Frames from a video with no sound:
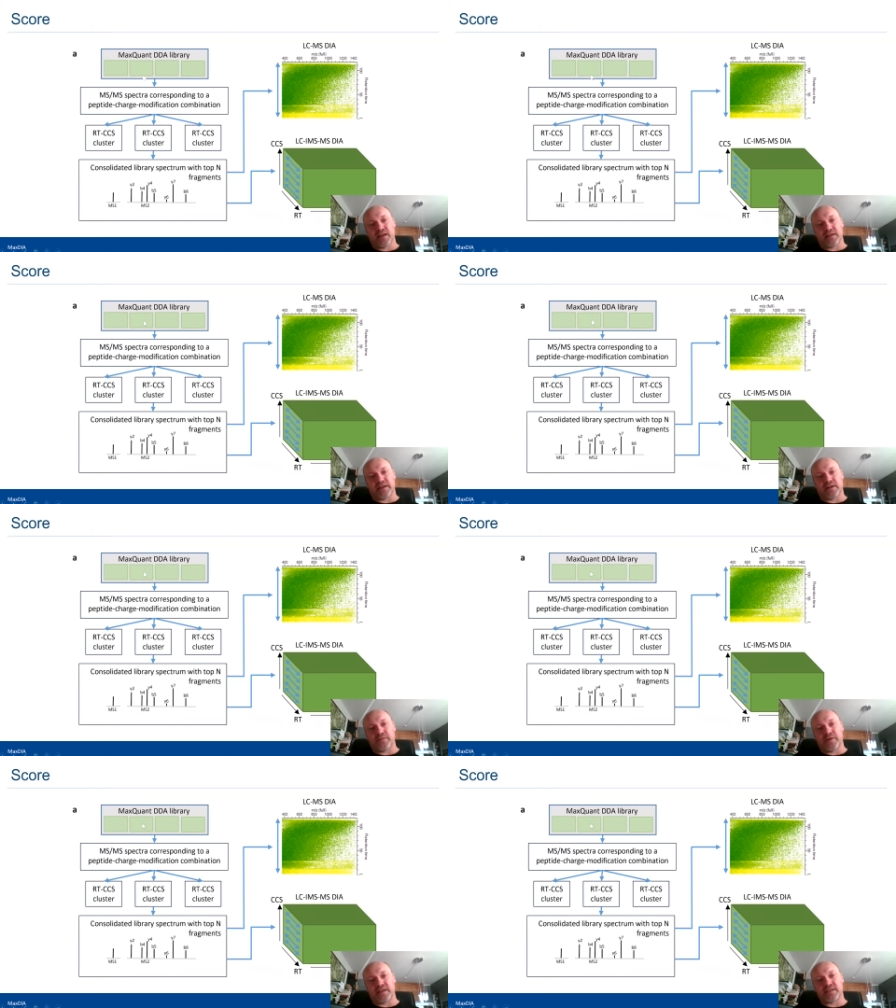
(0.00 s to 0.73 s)
then
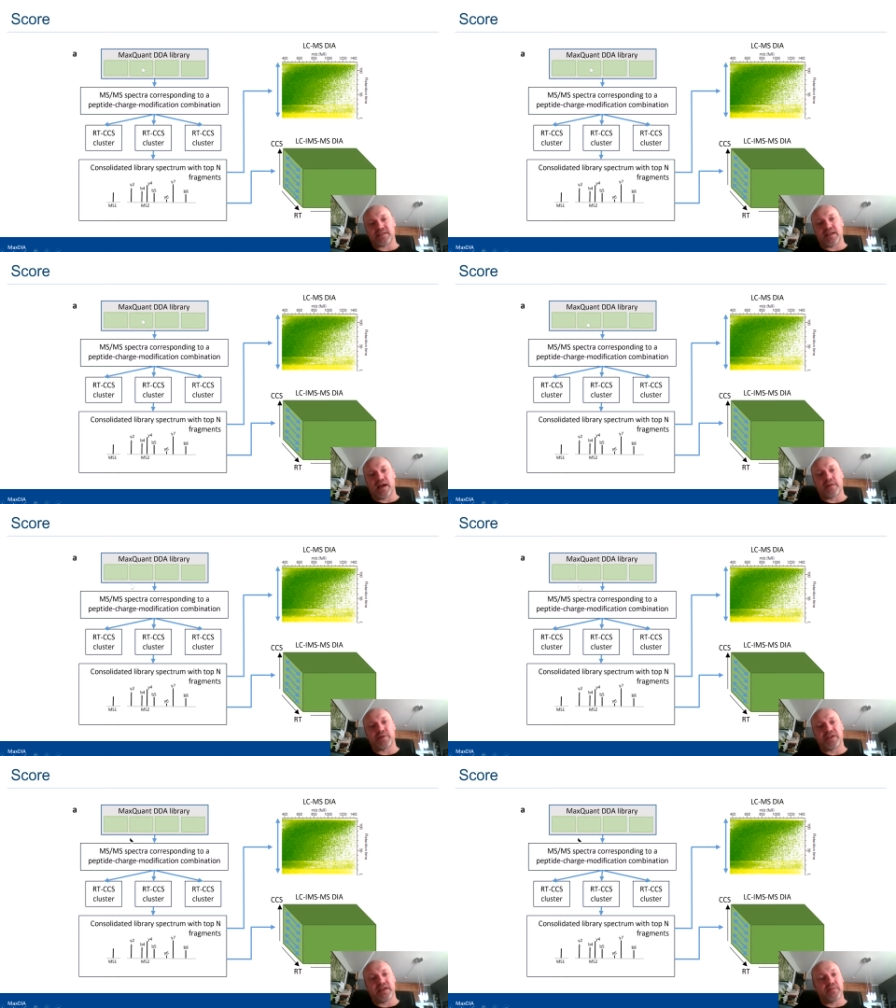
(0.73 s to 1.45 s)
offer this
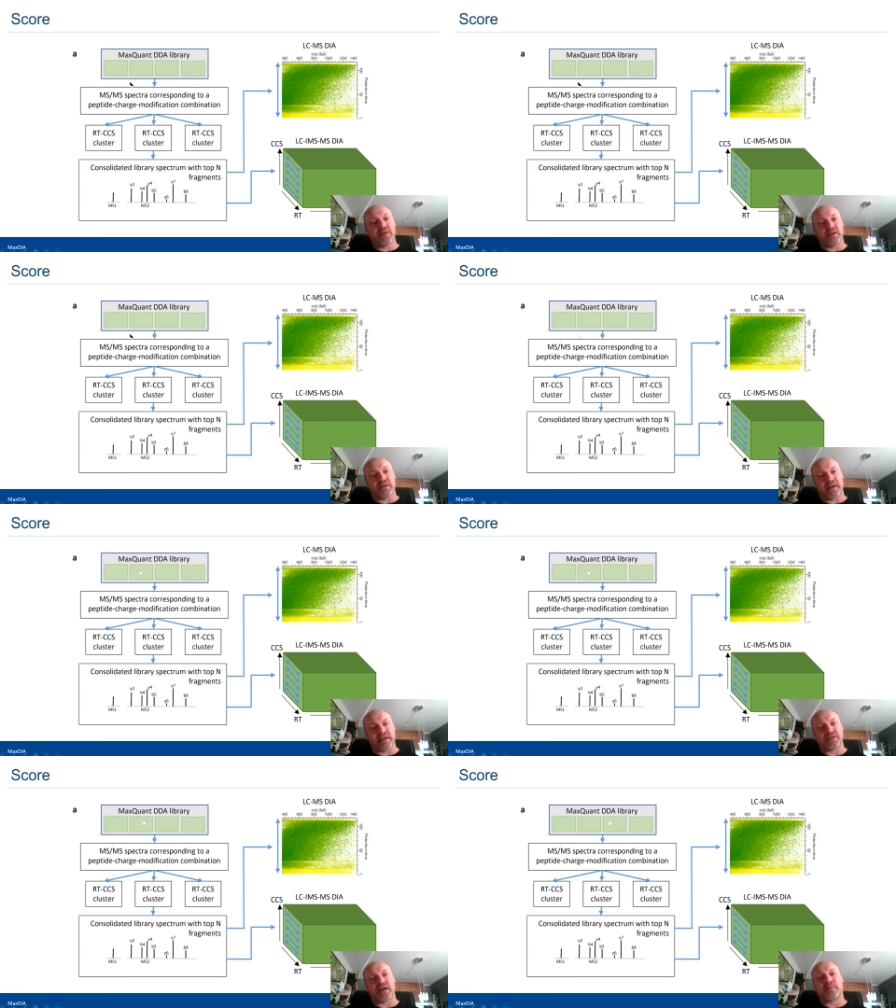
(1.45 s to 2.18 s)
library,
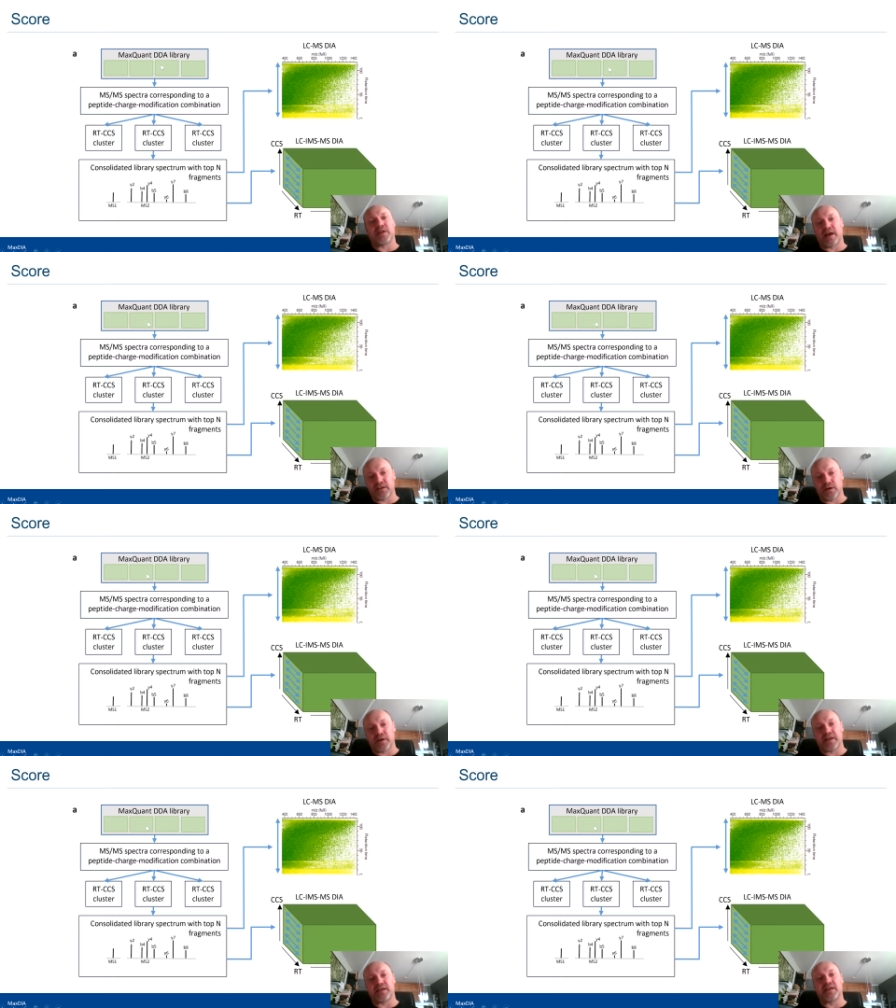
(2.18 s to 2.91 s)
retention time aligned
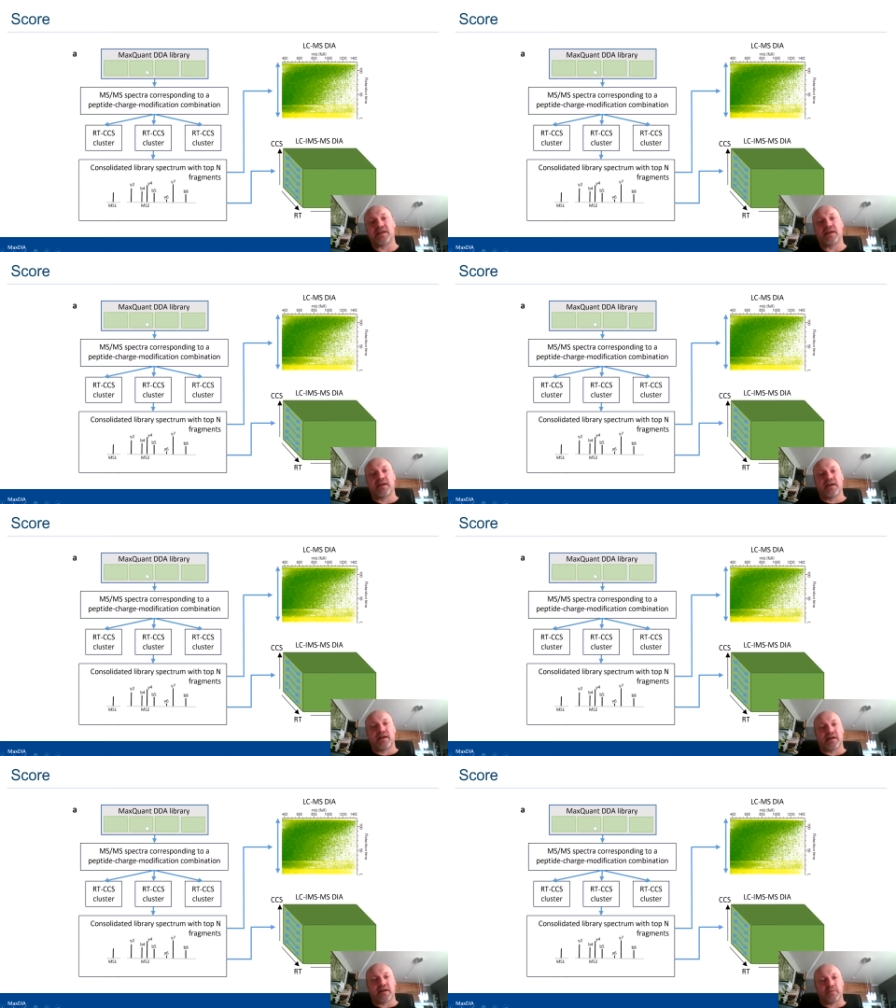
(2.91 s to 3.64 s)
already,
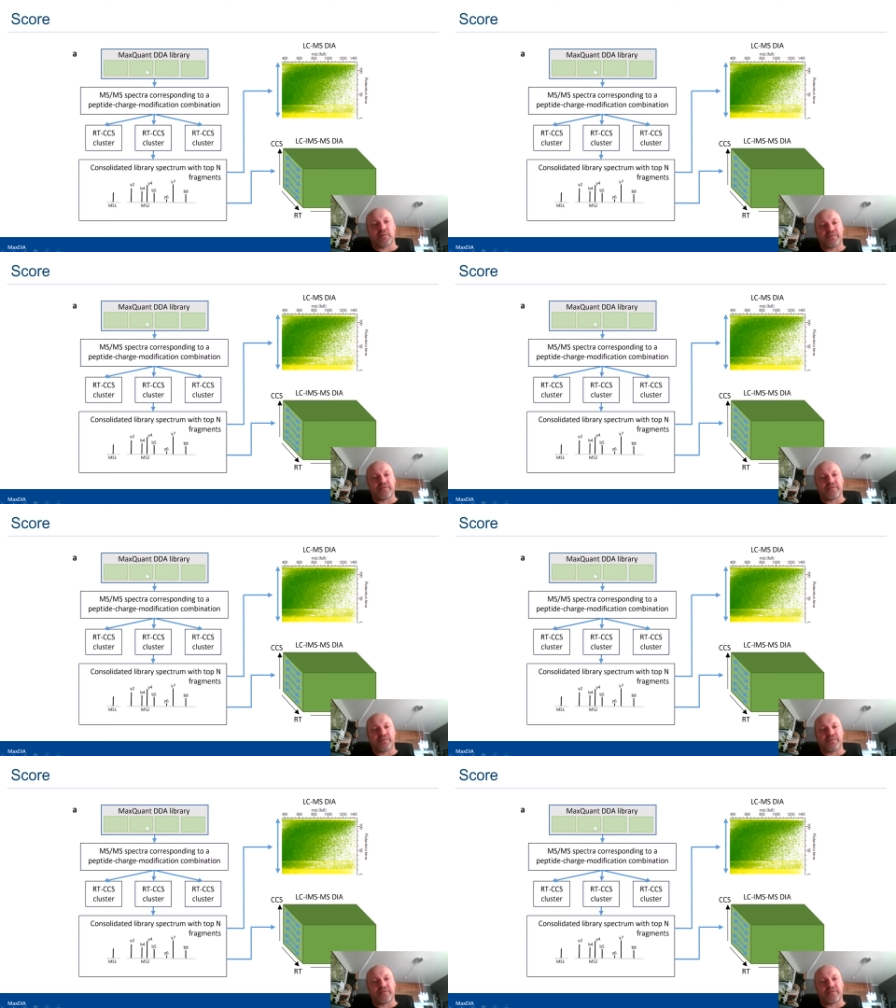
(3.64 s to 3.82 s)
we